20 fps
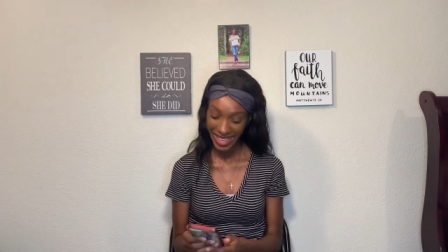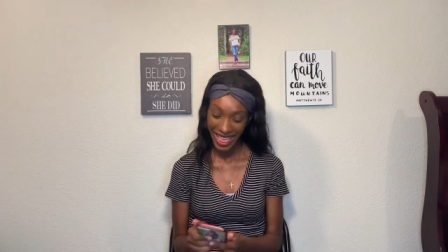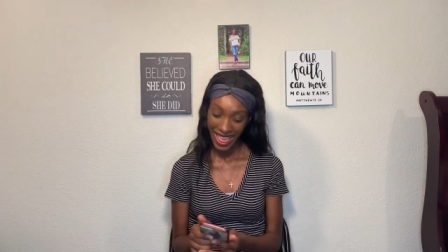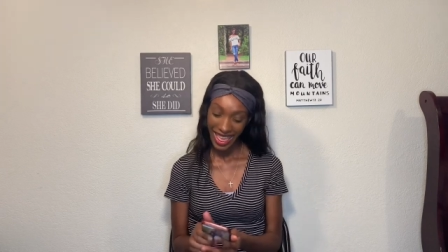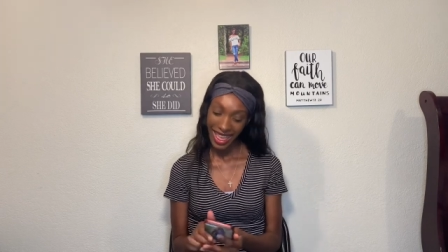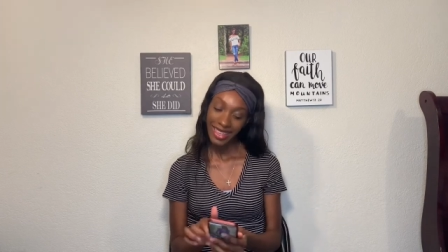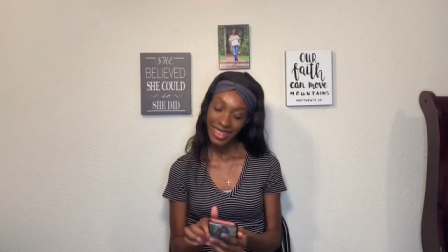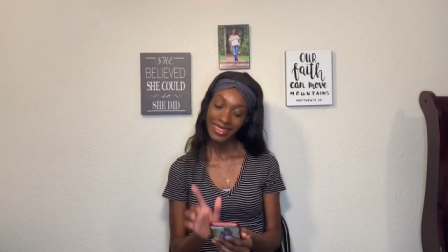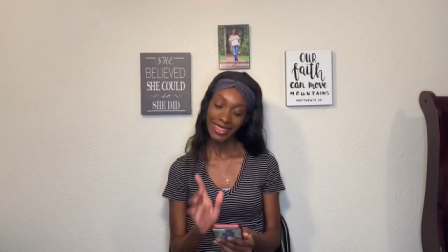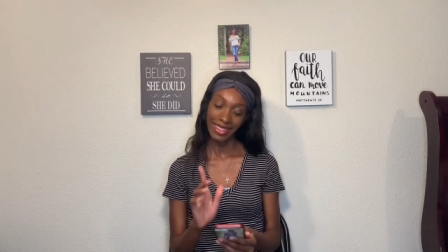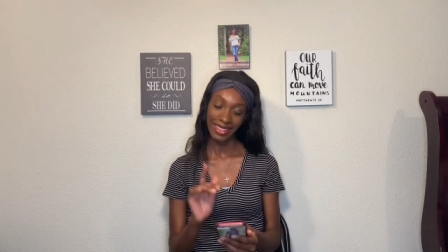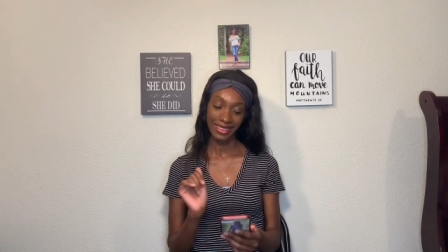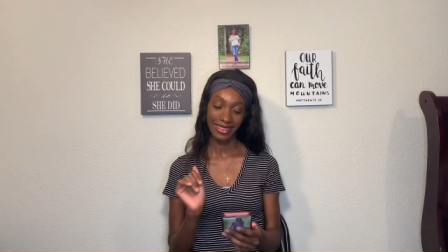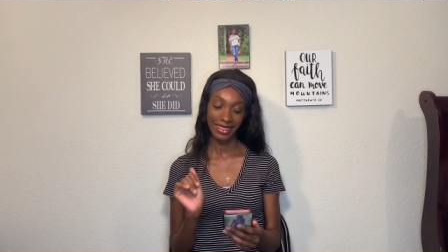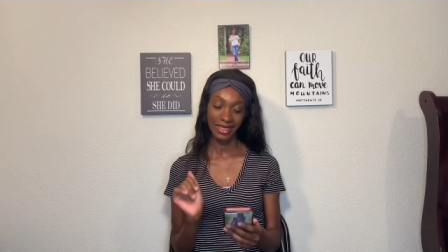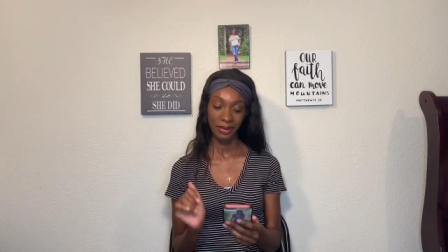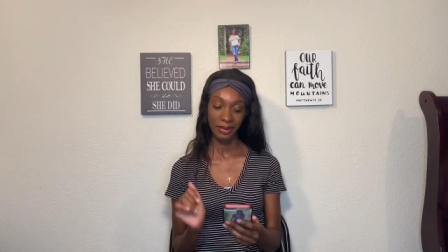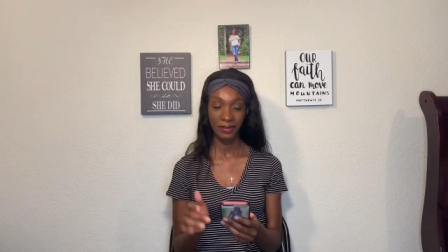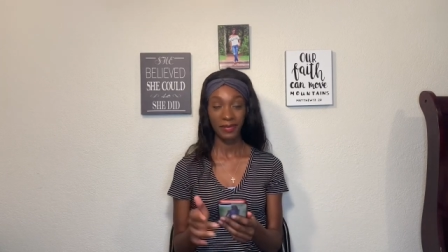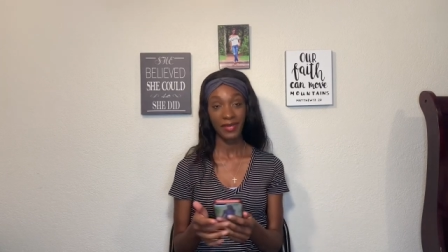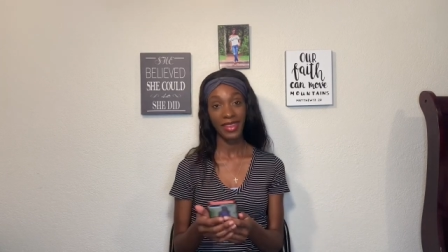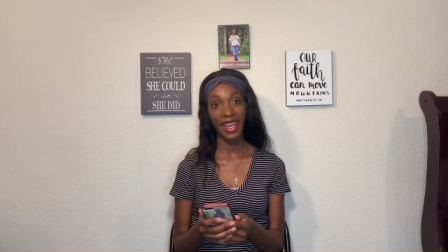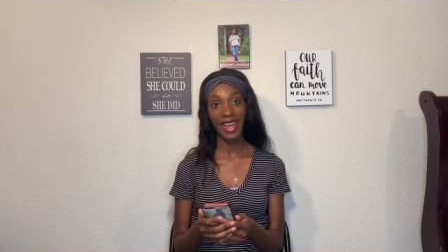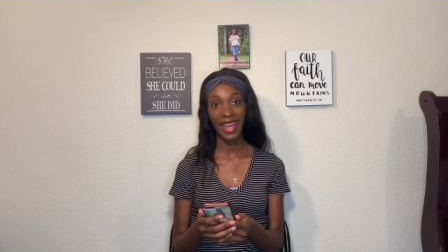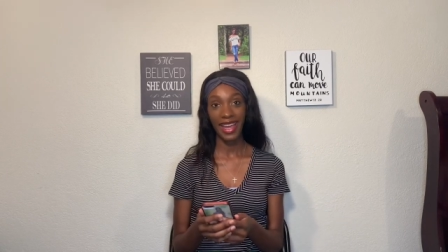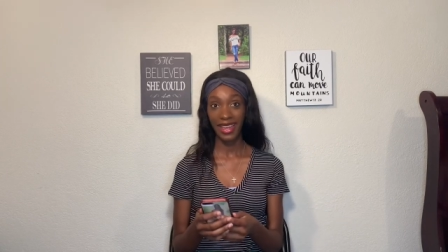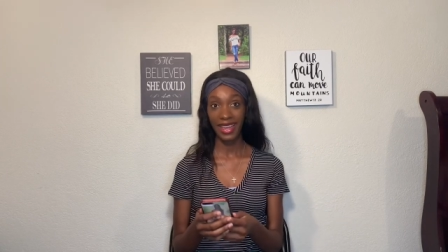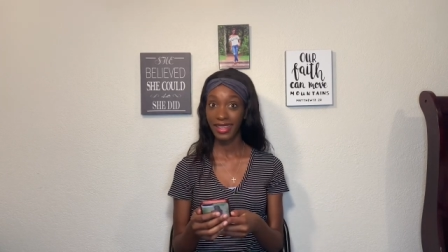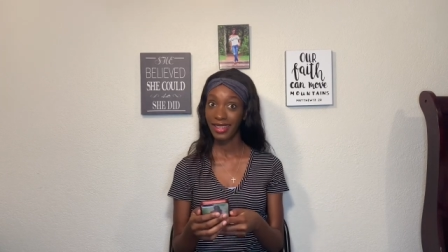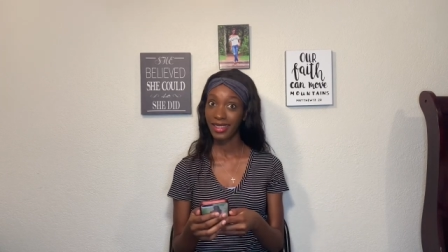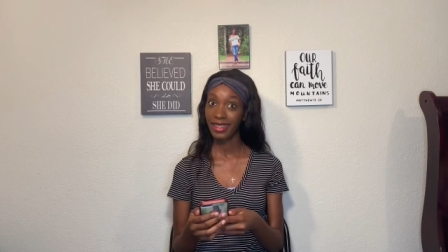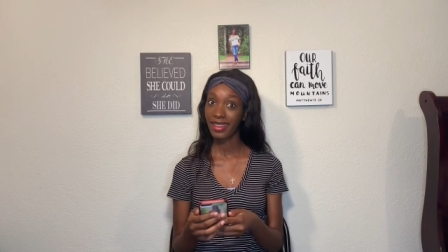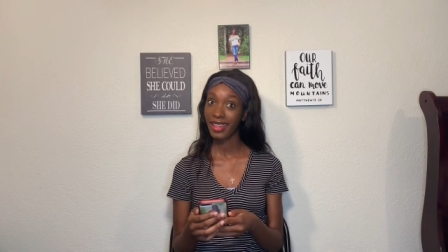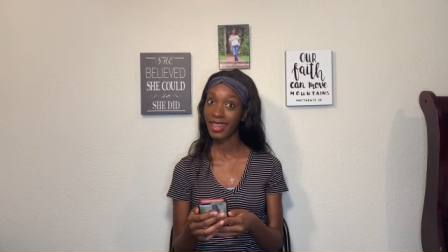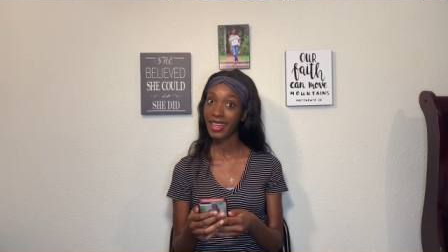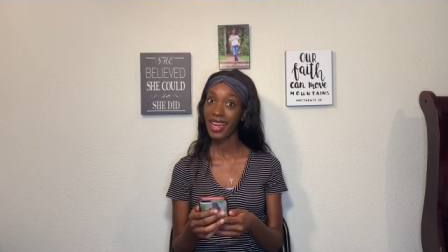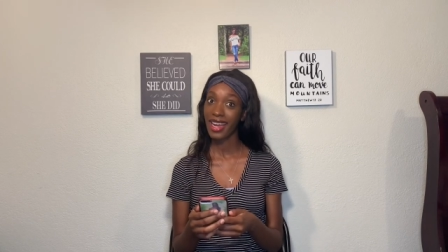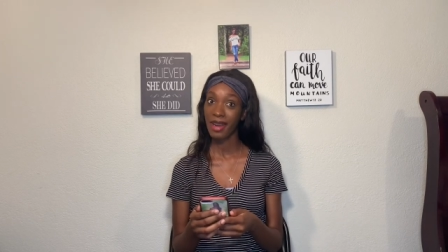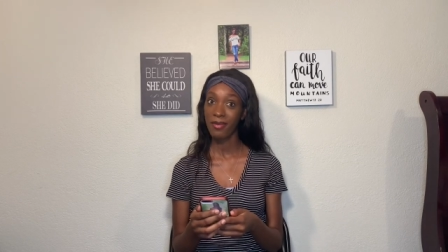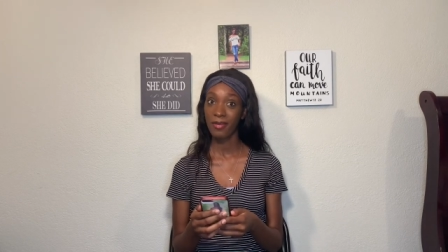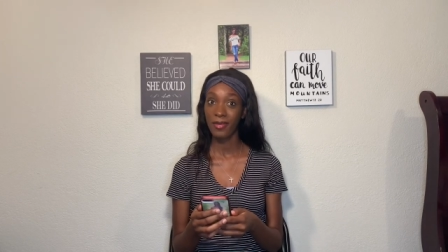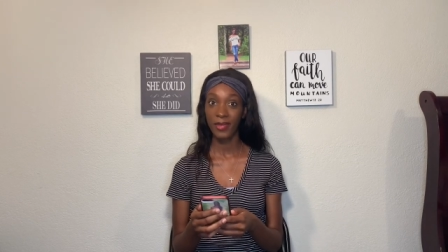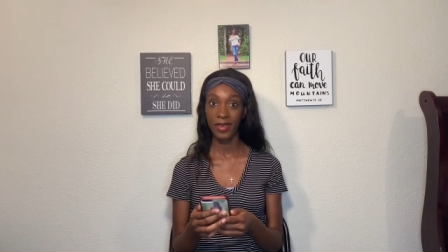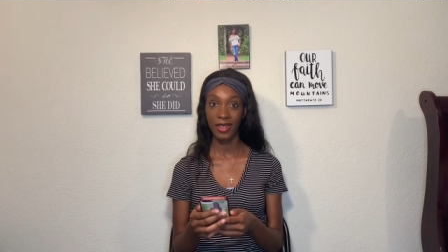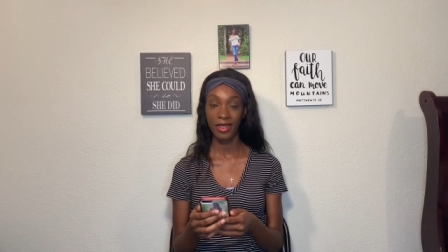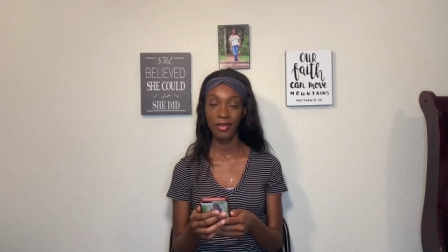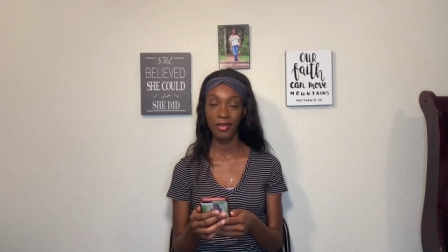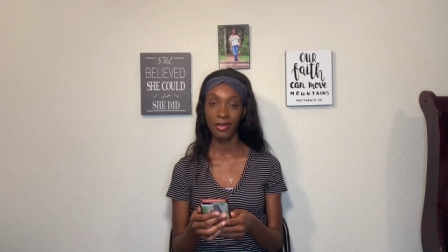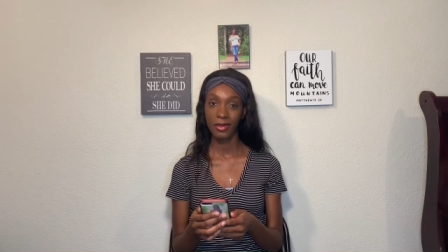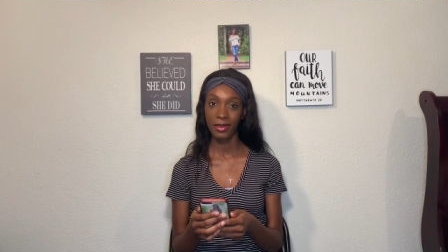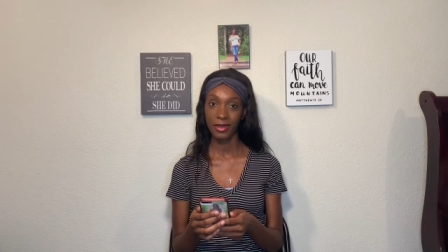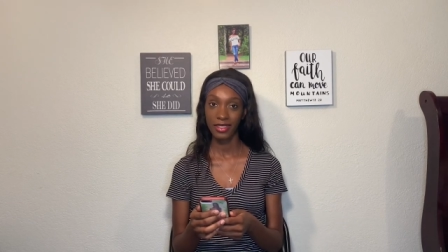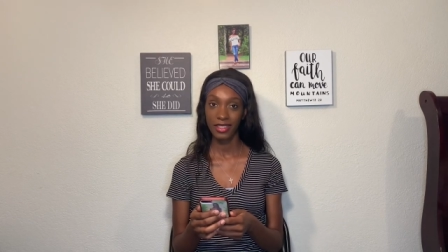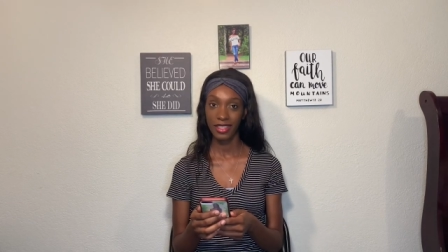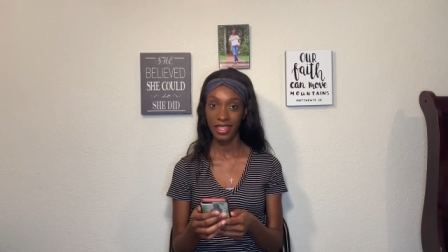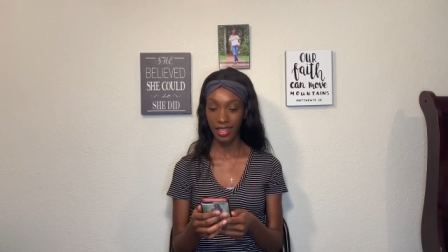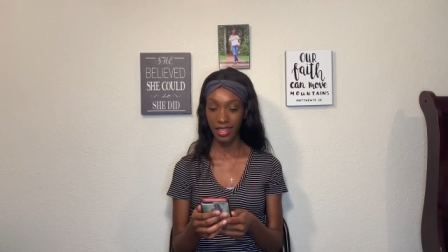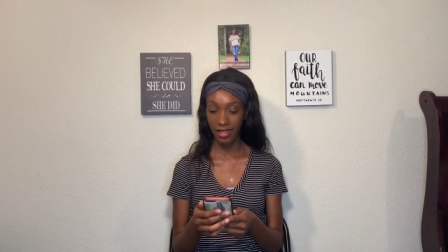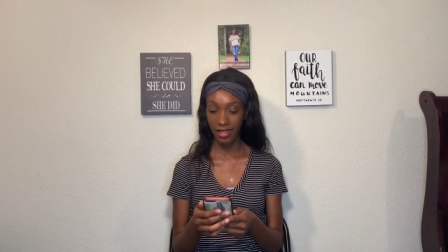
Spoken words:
Yes, I think I'm really photogenic.